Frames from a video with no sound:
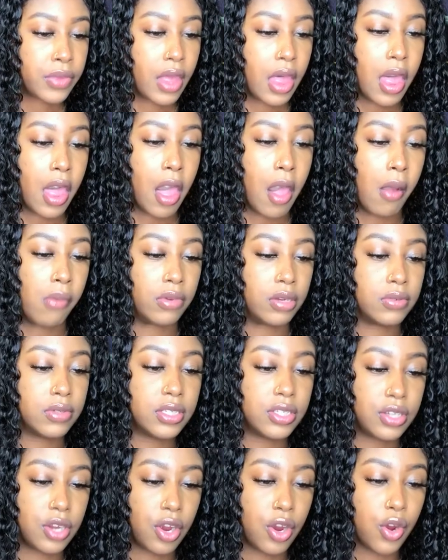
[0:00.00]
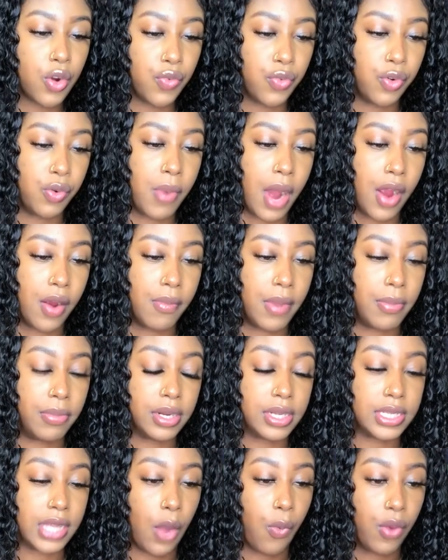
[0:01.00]
And it was in her room, I
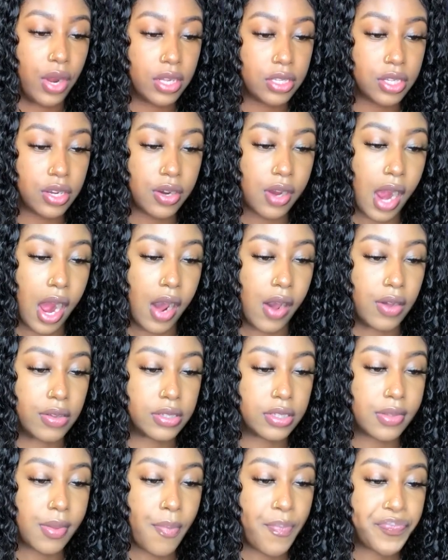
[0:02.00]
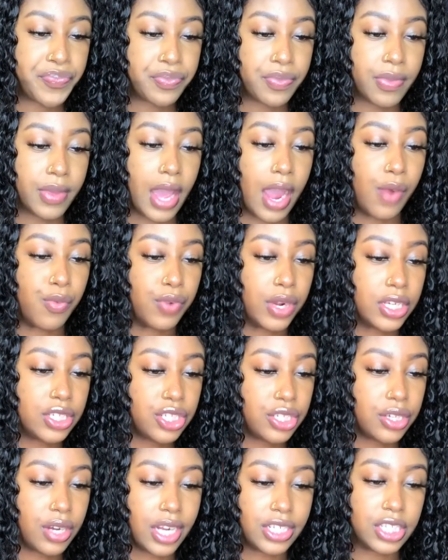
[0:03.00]
remember, because I went into her house. I
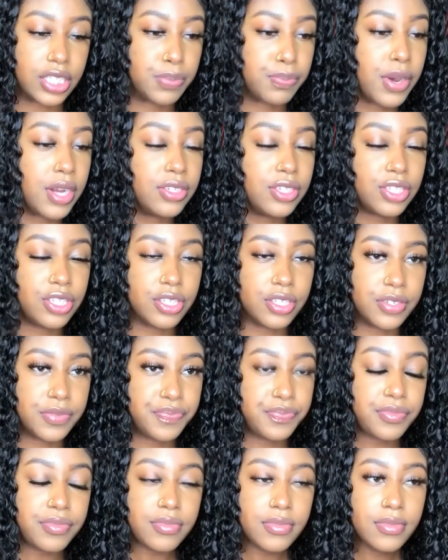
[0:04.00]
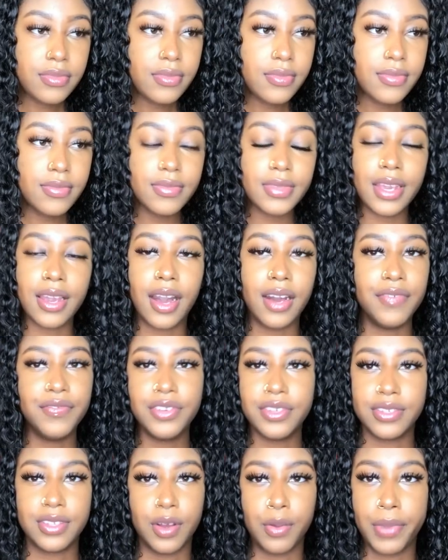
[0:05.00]
rushed her. I just punched her. I
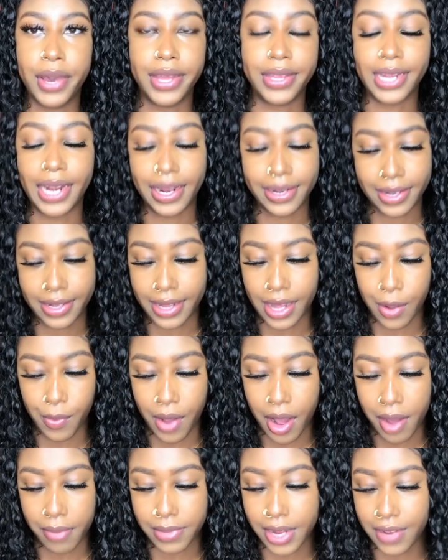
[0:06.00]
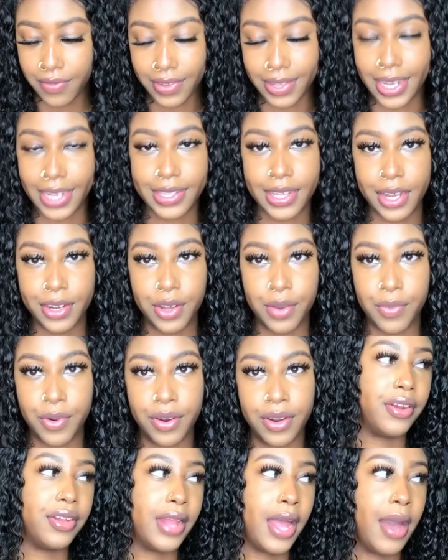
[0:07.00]
feel so bad that I did that. Well, I'm not even like that no
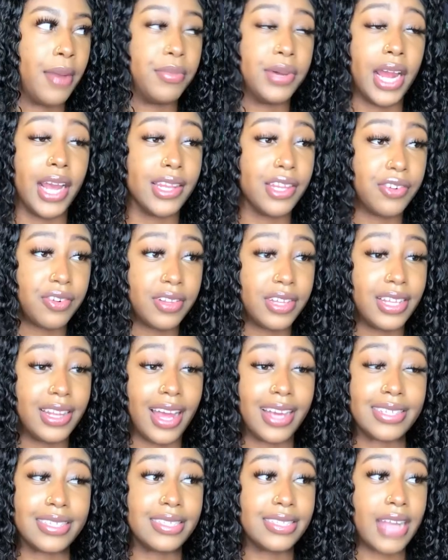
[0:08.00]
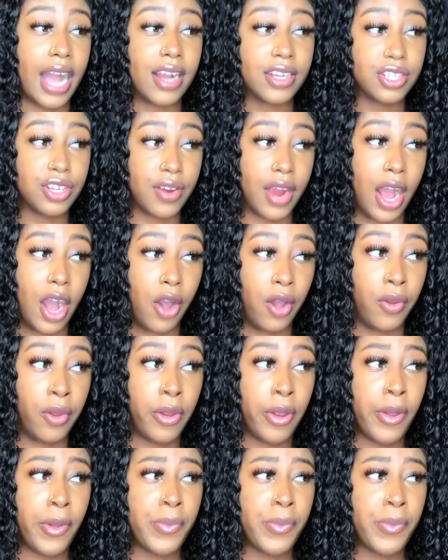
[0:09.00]
more. But I literally like socked her out.